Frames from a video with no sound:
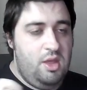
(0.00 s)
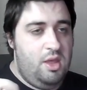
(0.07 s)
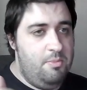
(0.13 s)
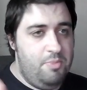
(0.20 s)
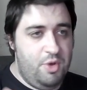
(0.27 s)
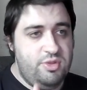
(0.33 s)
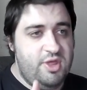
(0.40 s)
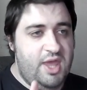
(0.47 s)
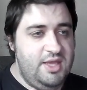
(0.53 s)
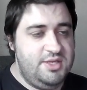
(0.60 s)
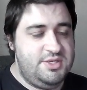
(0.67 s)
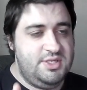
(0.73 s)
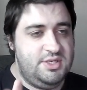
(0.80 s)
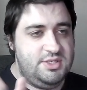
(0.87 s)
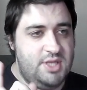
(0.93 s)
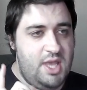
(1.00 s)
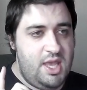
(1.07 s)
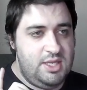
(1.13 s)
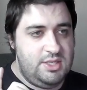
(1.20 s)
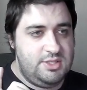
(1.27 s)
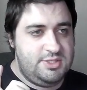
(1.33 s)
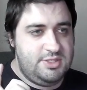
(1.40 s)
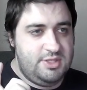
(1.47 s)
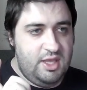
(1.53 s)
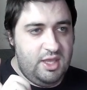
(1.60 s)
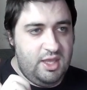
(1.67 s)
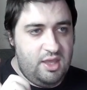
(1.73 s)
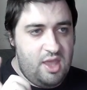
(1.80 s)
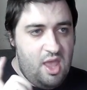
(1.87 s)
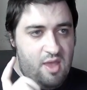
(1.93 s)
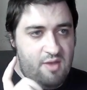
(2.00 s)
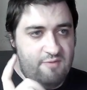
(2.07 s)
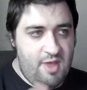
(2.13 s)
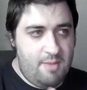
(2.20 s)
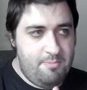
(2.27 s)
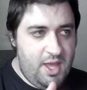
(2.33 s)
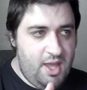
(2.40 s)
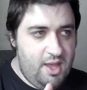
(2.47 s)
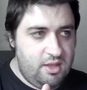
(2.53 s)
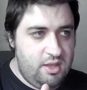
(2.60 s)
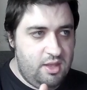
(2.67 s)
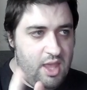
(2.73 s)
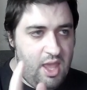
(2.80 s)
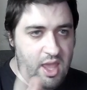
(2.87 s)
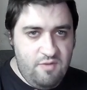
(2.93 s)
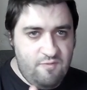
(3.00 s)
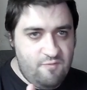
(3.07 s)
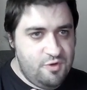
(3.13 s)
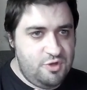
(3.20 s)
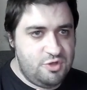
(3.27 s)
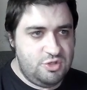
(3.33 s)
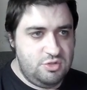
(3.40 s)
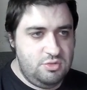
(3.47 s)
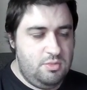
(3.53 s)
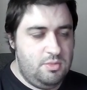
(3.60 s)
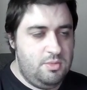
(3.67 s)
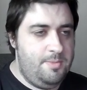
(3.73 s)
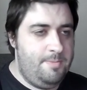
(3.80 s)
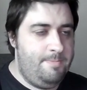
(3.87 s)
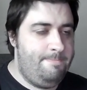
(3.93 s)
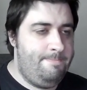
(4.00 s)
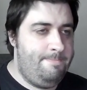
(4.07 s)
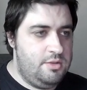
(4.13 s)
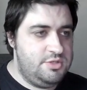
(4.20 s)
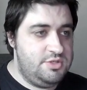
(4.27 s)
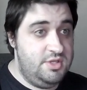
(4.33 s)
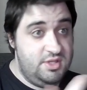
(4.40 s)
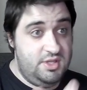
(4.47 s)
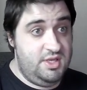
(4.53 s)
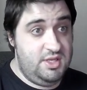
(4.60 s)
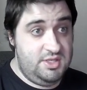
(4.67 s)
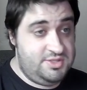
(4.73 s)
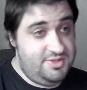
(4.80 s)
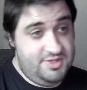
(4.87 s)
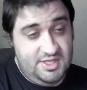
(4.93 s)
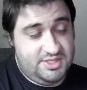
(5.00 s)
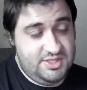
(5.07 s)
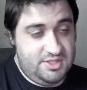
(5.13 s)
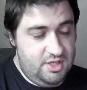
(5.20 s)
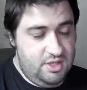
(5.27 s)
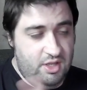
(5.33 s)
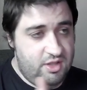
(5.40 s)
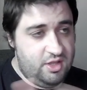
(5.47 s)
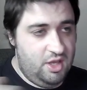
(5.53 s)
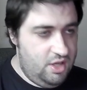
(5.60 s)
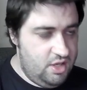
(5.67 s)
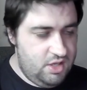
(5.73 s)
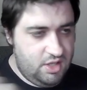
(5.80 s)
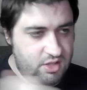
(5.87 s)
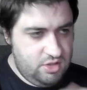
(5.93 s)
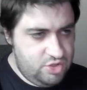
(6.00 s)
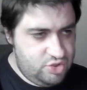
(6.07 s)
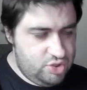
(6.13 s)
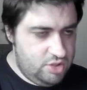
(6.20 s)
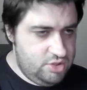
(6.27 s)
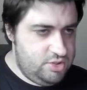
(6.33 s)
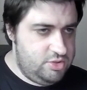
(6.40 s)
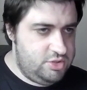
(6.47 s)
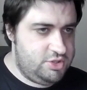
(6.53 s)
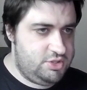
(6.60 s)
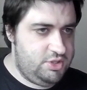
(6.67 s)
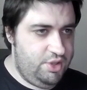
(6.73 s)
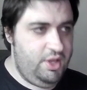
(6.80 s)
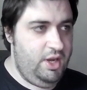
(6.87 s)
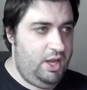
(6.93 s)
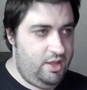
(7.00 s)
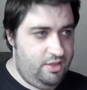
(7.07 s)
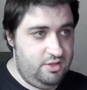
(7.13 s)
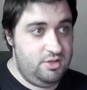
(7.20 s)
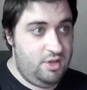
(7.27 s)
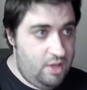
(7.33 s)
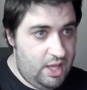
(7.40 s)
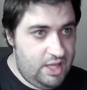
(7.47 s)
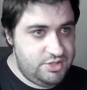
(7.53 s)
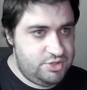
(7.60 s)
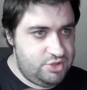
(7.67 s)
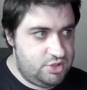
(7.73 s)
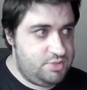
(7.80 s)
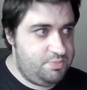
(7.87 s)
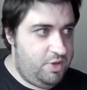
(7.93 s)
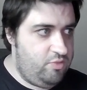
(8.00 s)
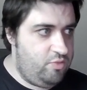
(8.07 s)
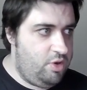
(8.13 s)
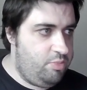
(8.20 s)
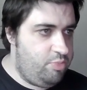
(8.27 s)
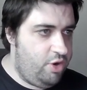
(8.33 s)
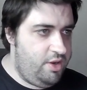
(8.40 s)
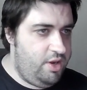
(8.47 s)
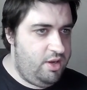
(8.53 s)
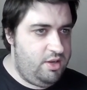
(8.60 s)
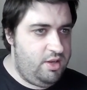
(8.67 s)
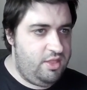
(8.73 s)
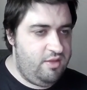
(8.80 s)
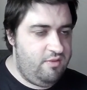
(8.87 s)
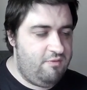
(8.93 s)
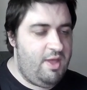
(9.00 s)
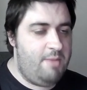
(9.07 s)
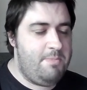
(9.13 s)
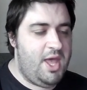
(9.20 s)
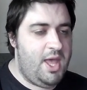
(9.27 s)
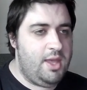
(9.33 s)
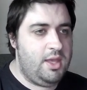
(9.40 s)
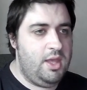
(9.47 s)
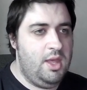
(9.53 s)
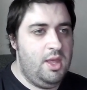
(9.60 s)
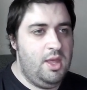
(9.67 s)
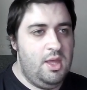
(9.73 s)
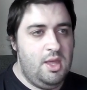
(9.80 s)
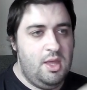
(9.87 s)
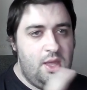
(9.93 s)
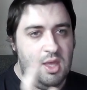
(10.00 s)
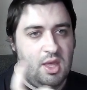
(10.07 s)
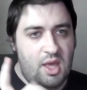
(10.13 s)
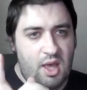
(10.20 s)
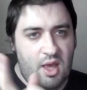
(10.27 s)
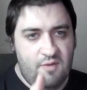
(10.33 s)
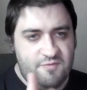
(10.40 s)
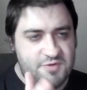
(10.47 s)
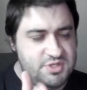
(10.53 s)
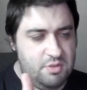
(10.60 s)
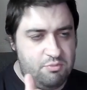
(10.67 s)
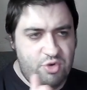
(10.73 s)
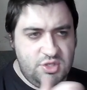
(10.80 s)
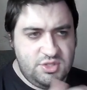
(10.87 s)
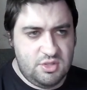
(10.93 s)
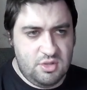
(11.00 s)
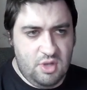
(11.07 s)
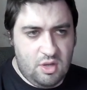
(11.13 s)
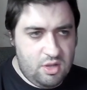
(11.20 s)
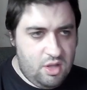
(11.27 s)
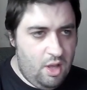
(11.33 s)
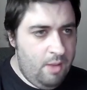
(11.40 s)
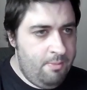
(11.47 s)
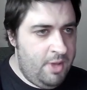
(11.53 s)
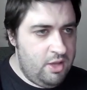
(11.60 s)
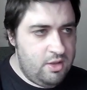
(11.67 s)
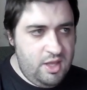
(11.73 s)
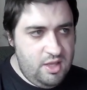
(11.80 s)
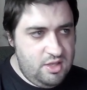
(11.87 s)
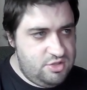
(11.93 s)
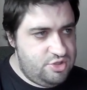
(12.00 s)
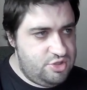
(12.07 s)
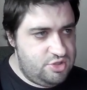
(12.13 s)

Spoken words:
In both cases, it's the Event Pack 8 version. So this is another card like the Trunks we were just looking at that has just been reprinted in the event pack. For some reason on Card Market it